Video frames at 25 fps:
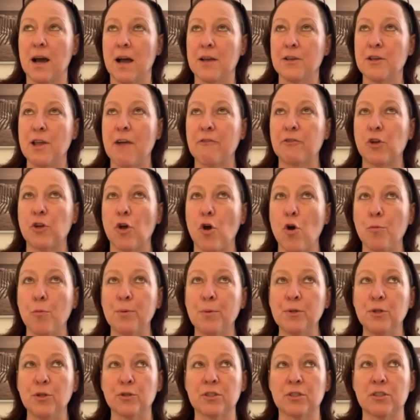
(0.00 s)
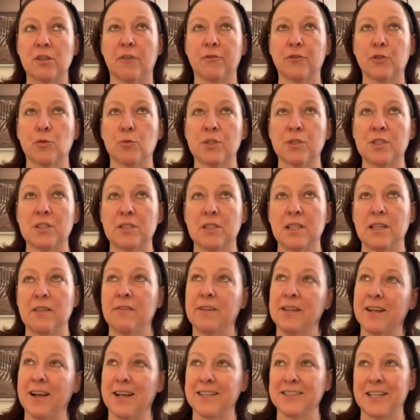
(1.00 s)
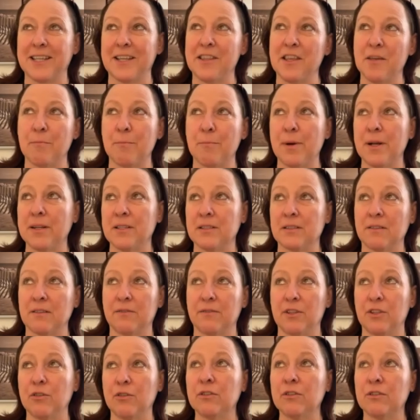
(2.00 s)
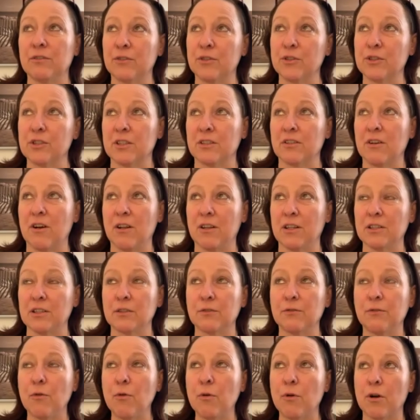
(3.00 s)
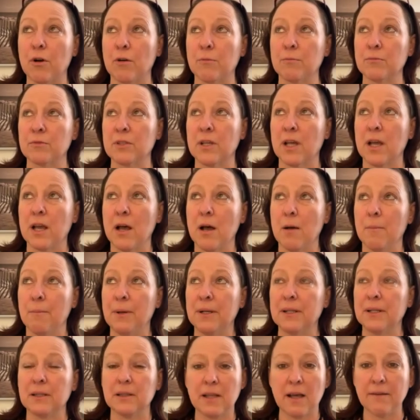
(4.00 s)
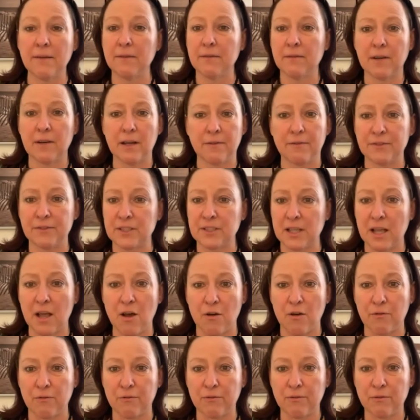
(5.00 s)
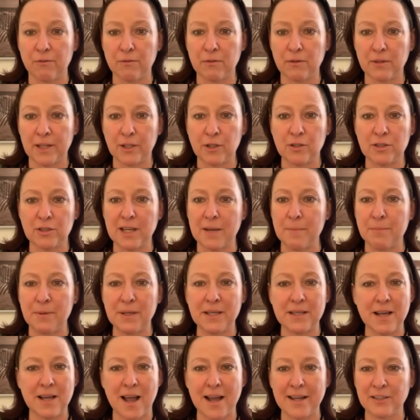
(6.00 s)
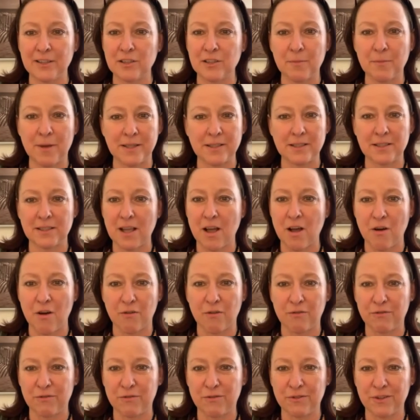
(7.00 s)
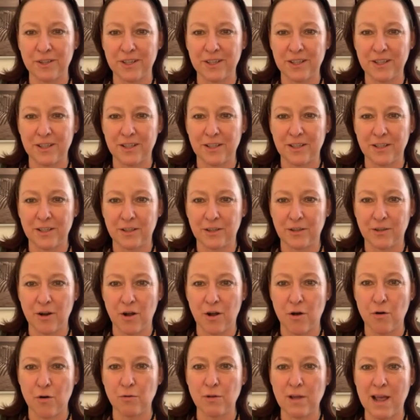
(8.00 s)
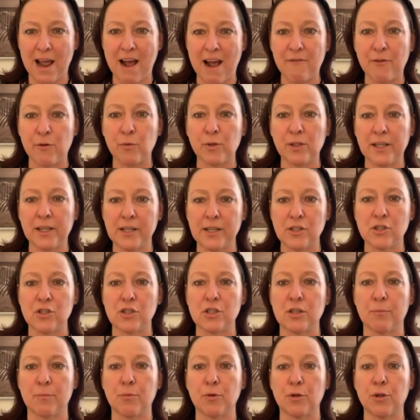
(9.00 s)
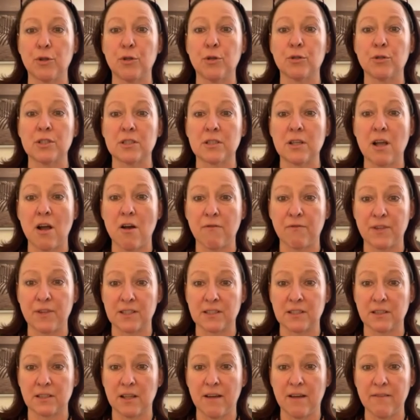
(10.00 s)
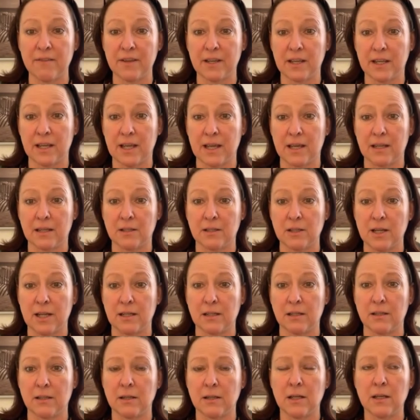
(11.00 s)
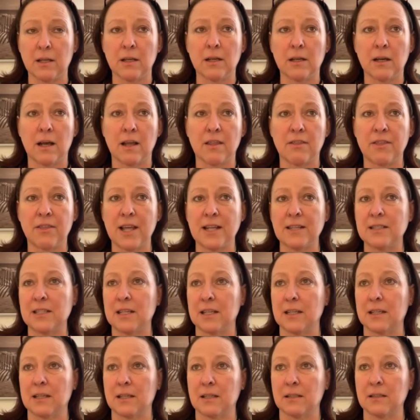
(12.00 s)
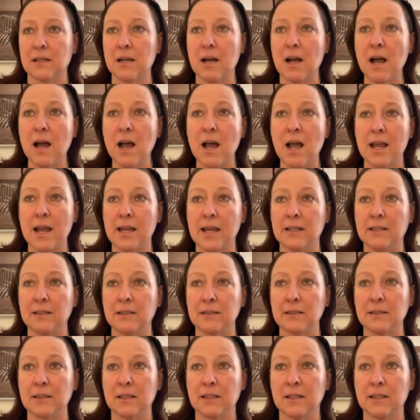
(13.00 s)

you have to open yourself to receiving, I say, the abundance of the universe in all its forms, but love of self. Like you say, be kind to myself, you know, have a relationship with yourself that's loving and authentic and kind.